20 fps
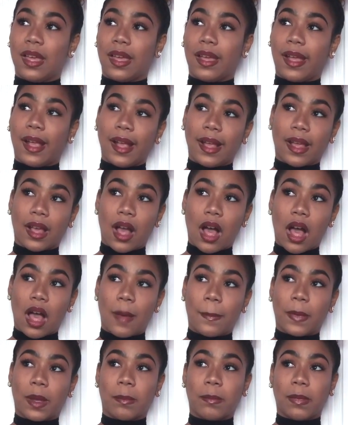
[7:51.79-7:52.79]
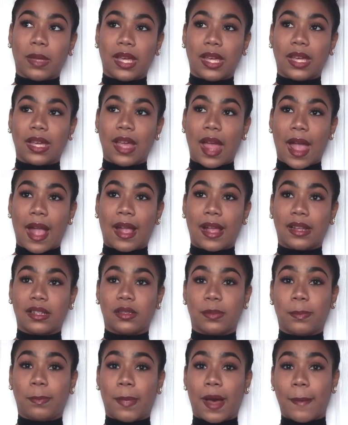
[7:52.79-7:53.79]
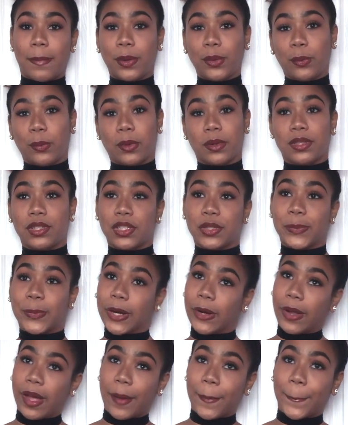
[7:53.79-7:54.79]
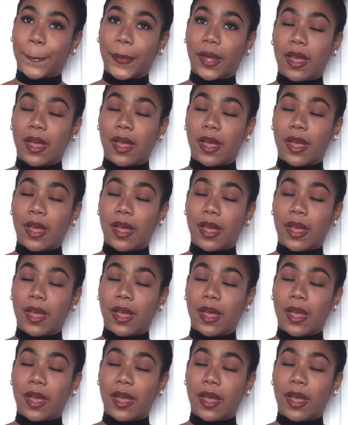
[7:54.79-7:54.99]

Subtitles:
hey, me and my boo just broke up.